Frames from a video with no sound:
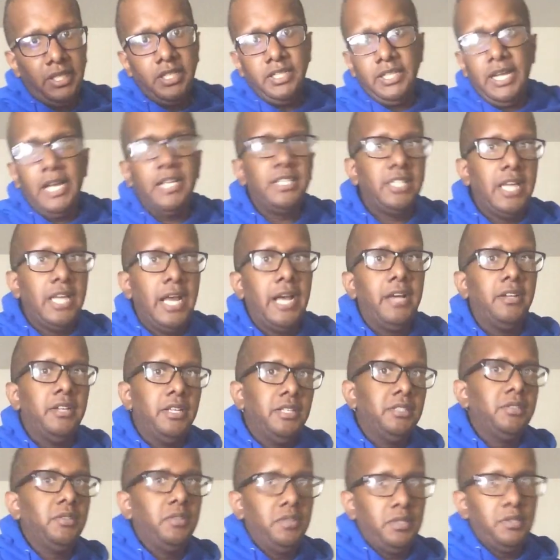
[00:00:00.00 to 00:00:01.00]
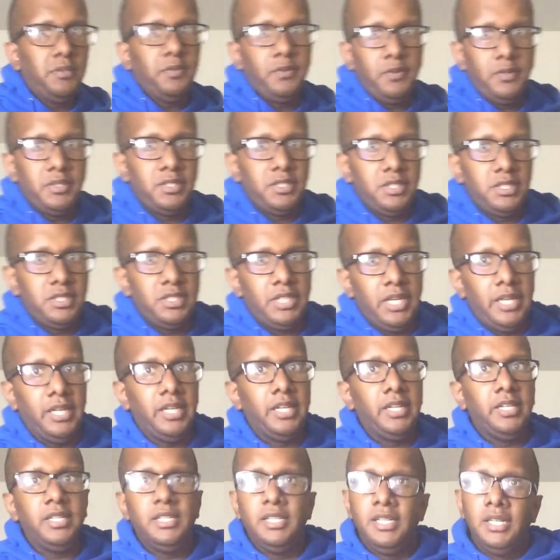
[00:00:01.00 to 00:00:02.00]
And that's how it is on the first and time.
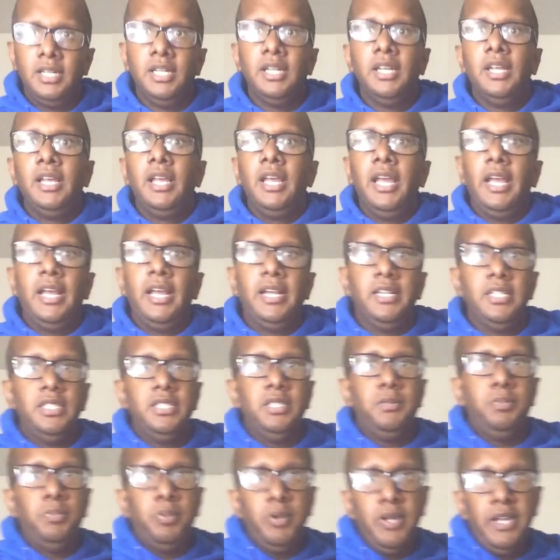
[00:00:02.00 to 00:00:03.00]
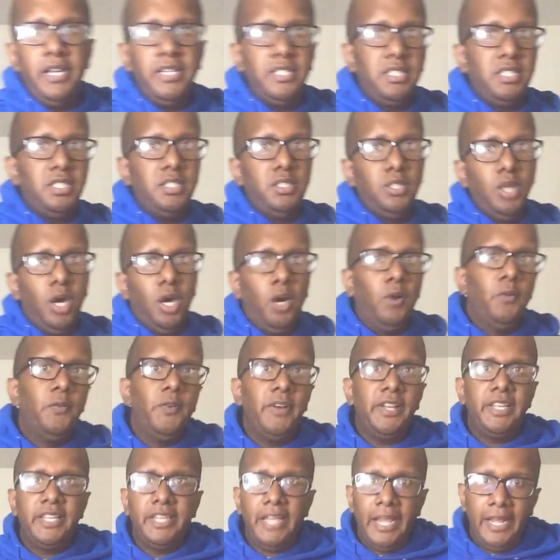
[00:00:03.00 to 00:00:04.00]
And please don't
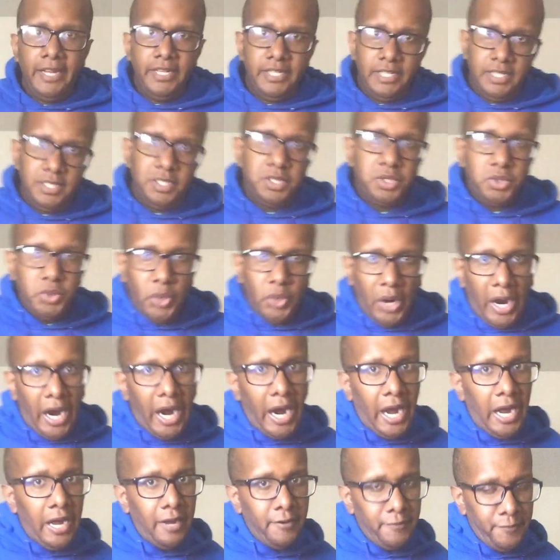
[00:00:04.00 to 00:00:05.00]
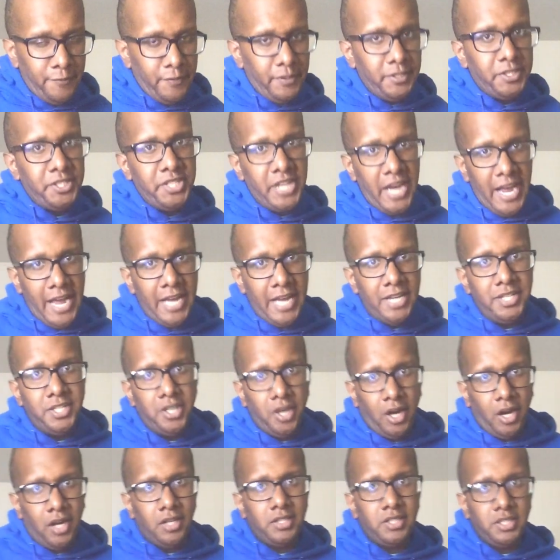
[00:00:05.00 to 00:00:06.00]
forget to subscribe to Chad
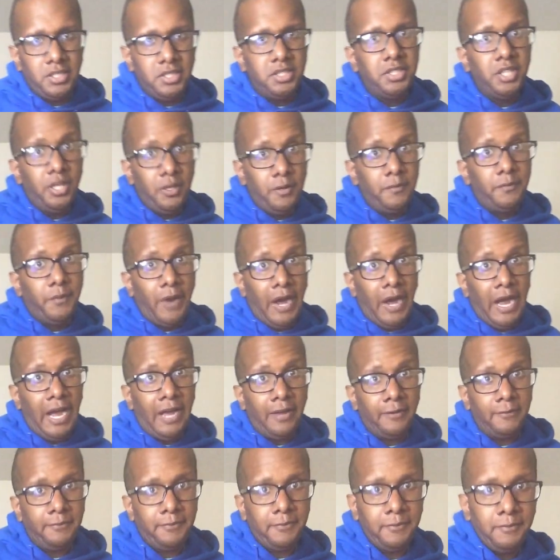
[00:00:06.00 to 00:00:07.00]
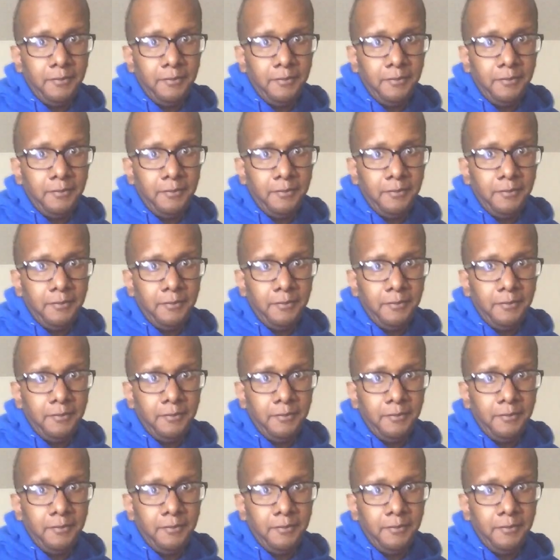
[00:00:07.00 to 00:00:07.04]
Johnson 05.